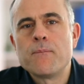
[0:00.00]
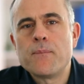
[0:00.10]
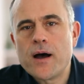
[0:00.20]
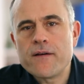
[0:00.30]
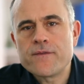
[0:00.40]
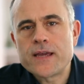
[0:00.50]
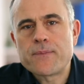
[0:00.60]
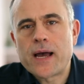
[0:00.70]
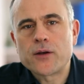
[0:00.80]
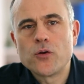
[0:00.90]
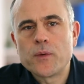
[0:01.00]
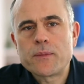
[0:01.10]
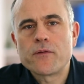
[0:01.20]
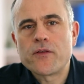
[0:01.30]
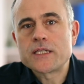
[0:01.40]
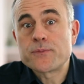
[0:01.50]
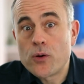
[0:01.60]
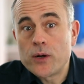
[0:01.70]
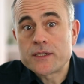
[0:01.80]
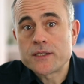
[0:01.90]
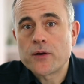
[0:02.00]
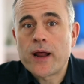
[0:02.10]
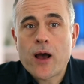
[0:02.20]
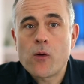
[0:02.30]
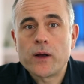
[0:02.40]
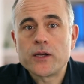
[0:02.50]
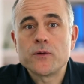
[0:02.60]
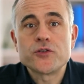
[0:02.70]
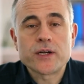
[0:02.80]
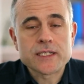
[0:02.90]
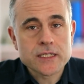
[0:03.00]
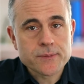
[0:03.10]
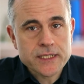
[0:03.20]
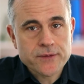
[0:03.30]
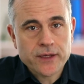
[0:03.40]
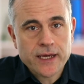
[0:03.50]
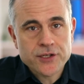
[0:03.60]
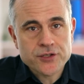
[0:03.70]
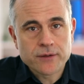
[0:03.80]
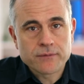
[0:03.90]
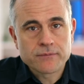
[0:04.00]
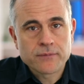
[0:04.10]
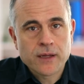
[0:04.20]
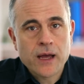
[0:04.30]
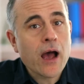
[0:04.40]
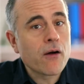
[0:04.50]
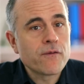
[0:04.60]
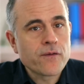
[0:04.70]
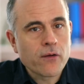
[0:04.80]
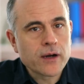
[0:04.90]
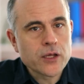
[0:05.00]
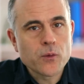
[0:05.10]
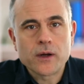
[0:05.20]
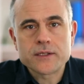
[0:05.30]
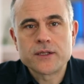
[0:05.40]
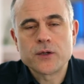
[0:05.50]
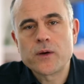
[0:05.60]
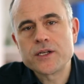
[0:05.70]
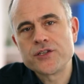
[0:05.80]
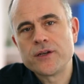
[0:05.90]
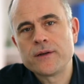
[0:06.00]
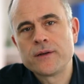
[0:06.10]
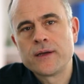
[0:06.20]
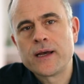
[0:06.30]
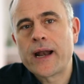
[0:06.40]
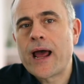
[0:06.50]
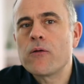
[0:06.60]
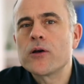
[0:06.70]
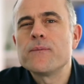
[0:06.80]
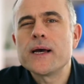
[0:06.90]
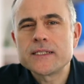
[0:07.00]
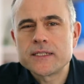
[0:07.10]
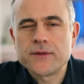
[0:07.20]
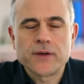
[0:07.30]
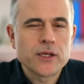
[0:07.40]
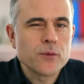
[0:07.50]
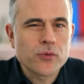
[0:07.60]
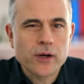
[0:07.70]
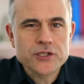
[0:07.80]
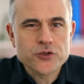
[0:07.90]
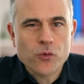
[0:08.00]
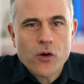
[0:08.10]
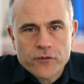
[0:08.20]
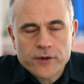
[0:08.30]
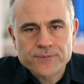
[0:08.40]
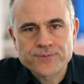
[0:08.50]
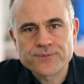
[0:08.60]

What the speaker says: Buyer feedback normally provides pointers on how well you addressed the specification, how thoroughly you answered the question, and how competitively you priced your offer.